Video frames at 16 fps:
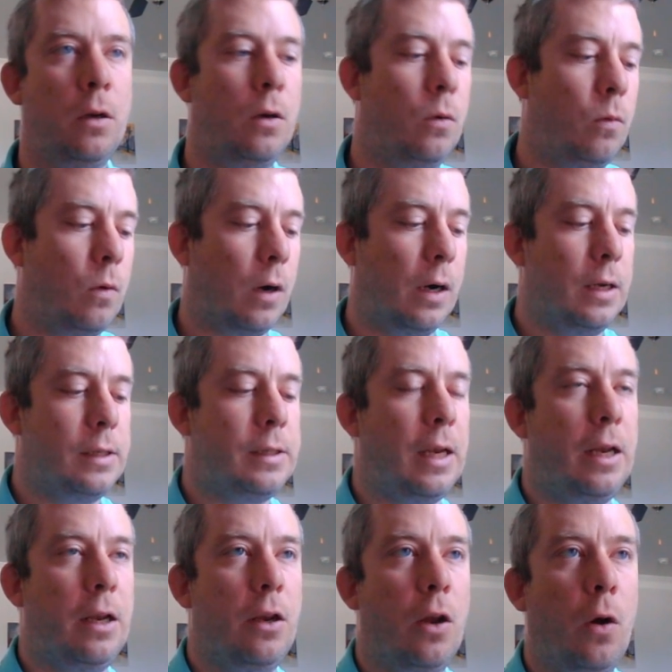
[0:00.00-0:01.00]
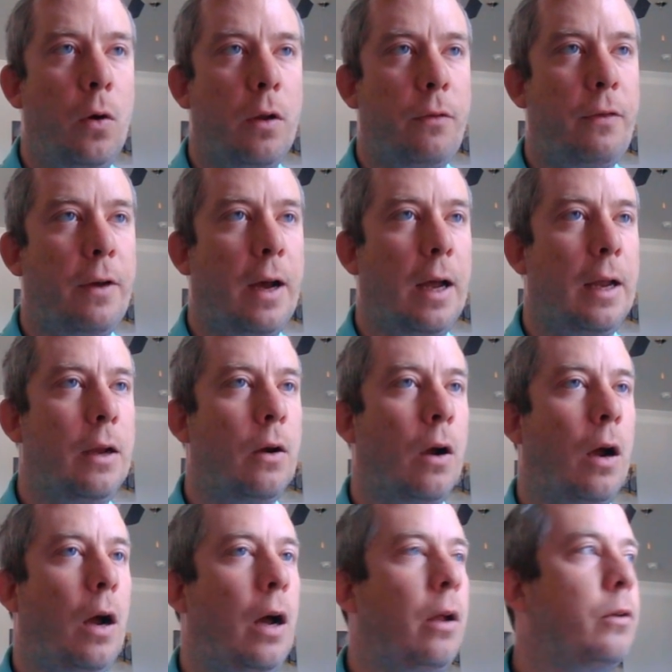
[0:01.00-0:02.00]
we're going to say notify, or
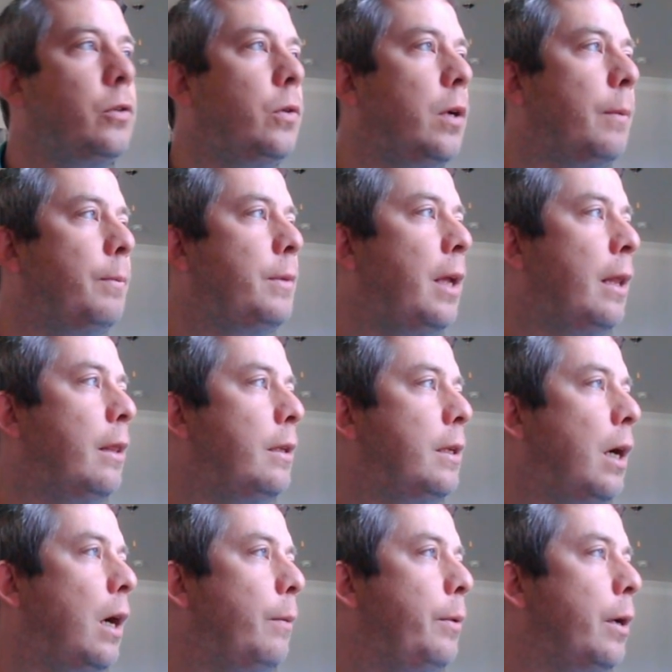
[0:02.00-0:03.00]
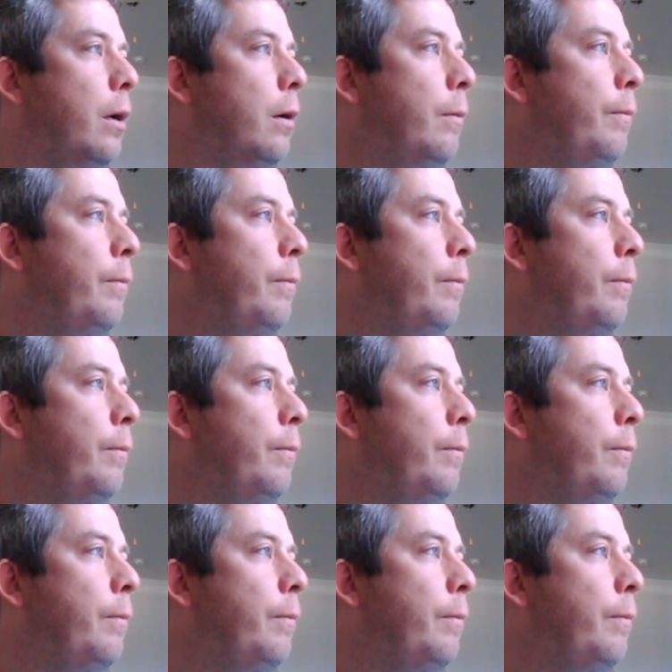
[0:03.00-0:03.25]
I'll do it up at the top here.